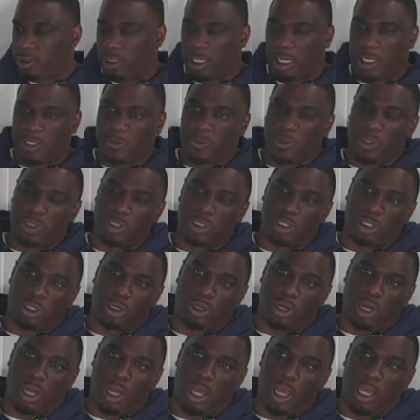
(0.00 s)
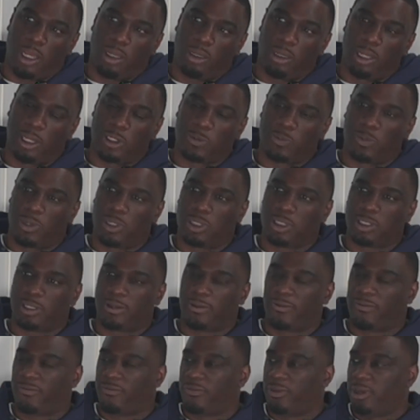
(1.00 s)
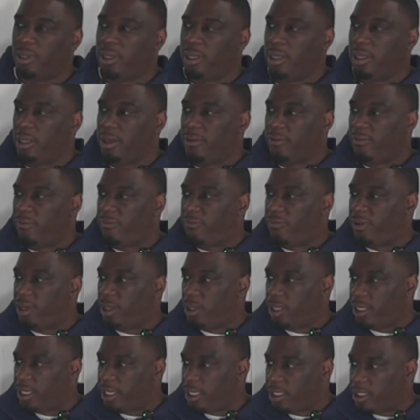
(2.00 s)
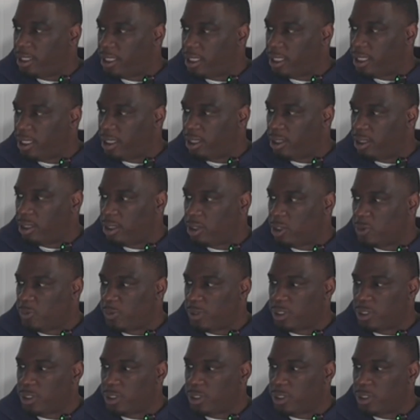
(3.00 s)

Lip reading: You're not supposed to cry. You're not supposed to feel anything. You know, you're